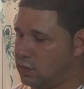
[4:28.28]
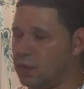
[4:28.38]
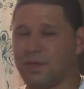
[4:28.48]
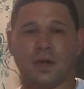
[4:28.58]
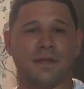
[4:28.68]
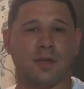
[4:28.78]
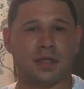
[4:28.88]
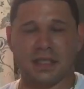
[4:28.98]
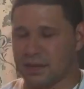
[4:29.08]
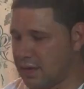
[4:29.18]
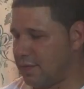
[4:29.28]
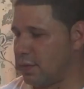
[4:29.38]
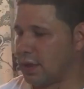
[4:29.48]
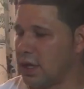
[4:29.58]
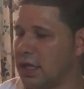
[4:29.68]
wolf gray 14s, whatever you
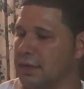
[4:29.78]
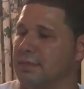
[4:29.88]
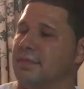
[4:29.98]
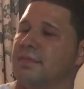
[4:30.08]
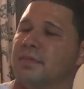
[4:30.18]
want to call them.